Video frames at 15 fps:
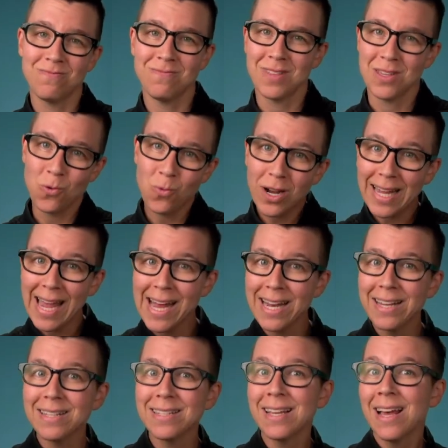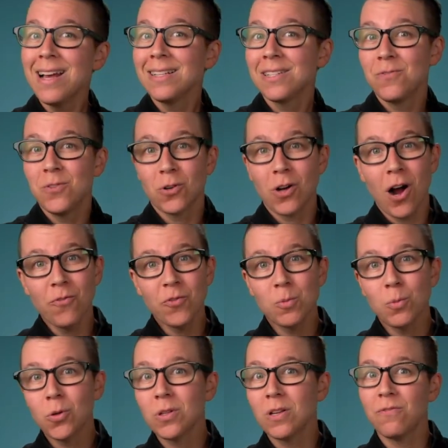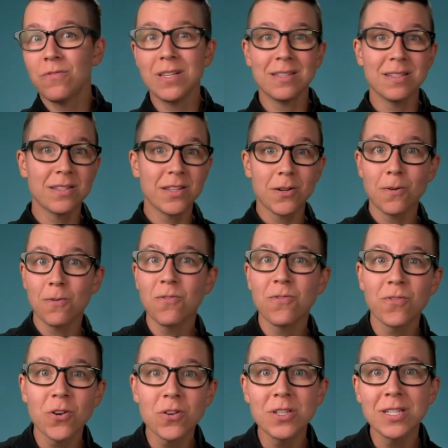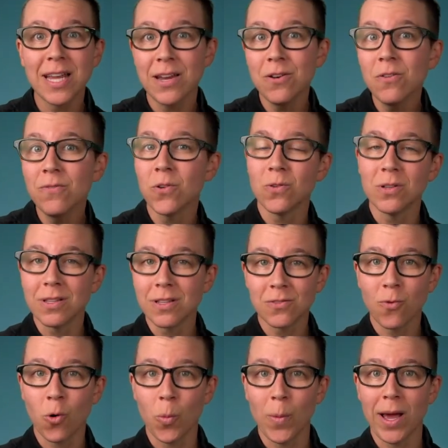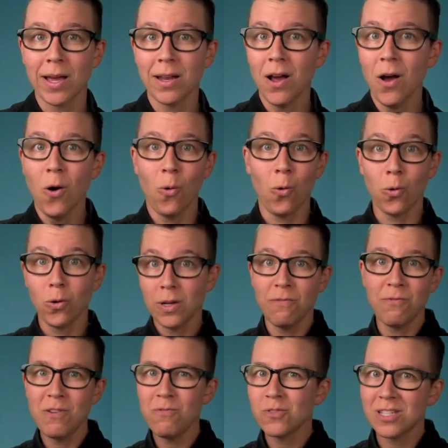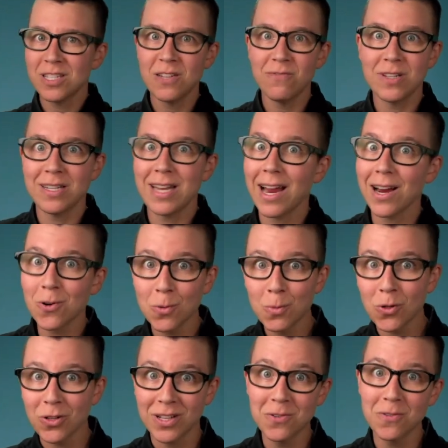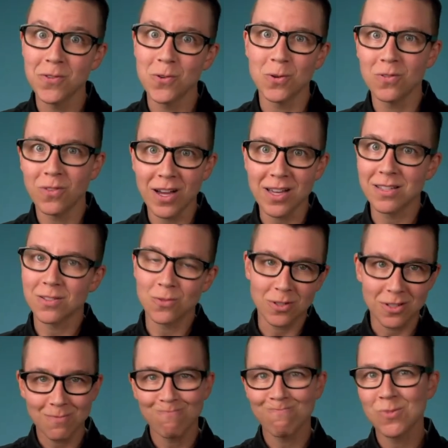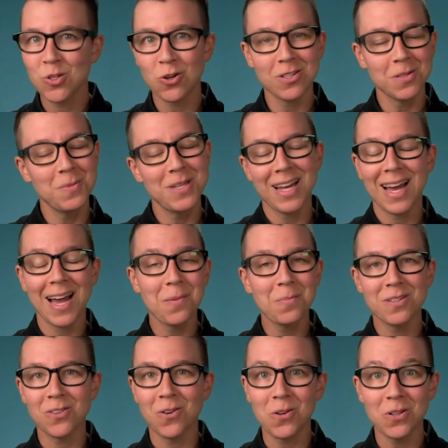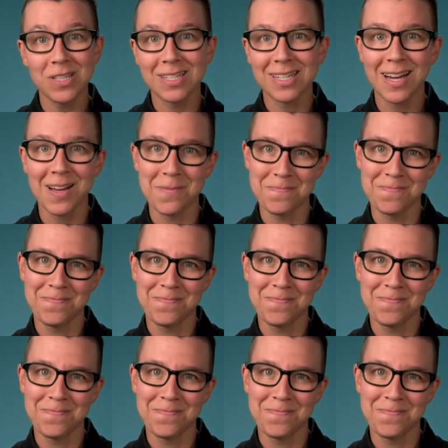You want candidates to feel comfortable if this is their first interview in this format, or if they've received terrible interview advice, which, trust me, that happens all the time.